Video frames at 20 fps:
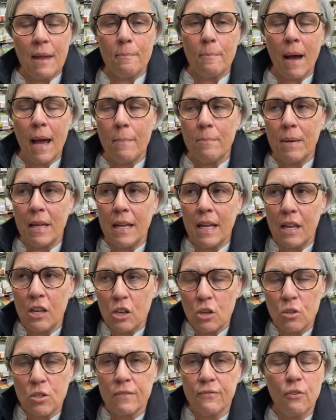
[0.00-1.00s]
that might be
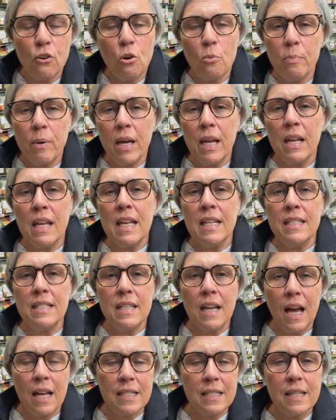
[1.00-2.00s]
useful but
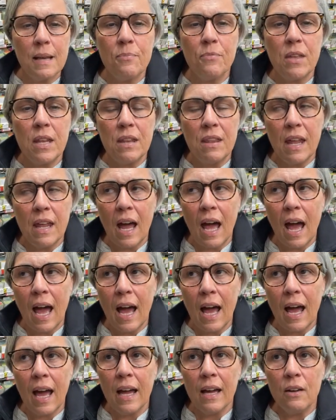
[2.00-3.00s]
it's not something that
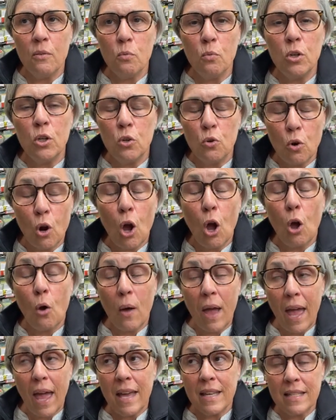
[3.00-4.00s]
i would
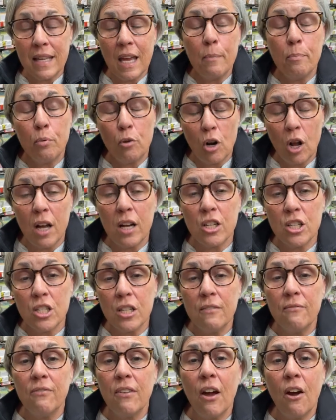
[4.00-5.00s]
grow as a
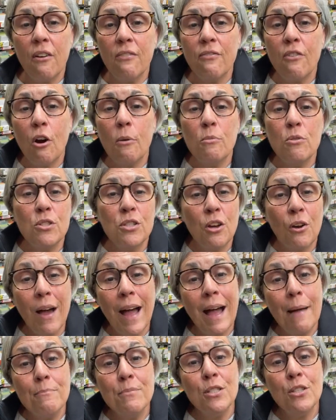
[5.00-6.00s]
production flower farmer so
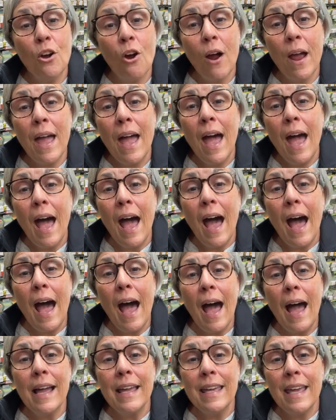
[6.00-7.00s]
i'm sorry
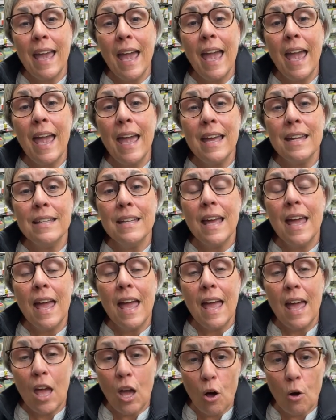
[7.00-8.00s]
i can't
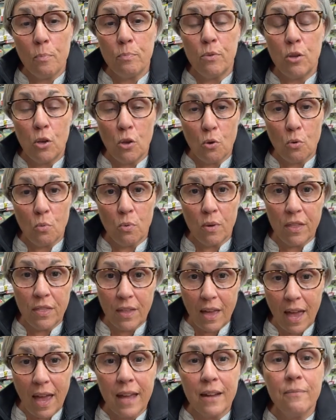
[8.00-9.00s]
help you
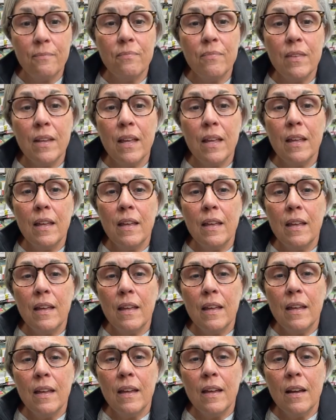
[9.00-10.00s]
with that.
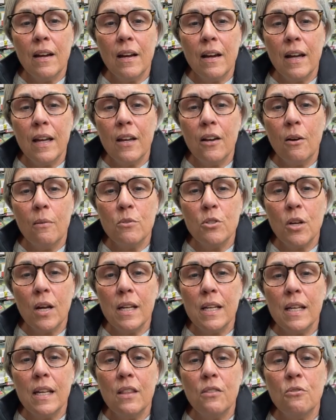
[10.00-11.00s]
All right, y'all, I'm
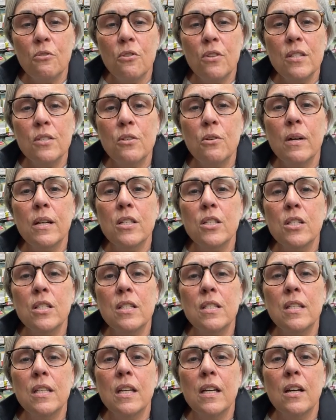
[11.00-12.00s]
trying to get through these
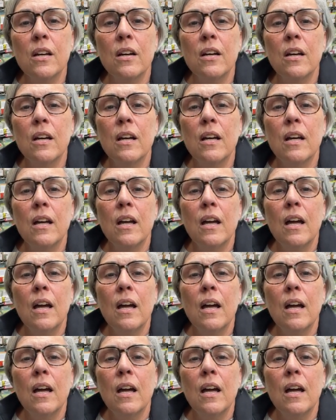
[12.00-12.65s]
questions here.